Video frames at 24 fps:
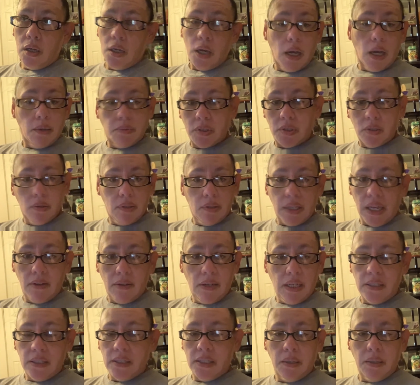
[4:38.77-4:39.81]
I'm still down
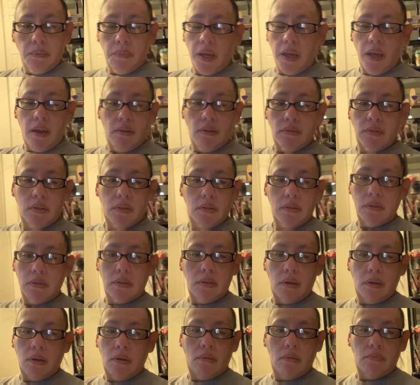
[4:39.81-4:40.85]
18 pounds.
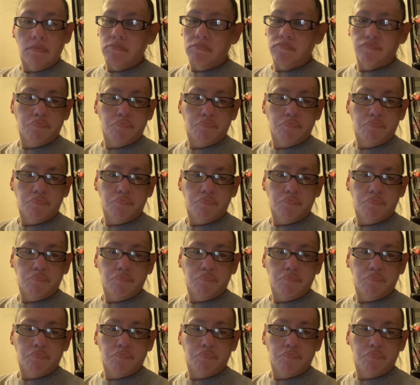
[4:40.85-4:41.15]
So,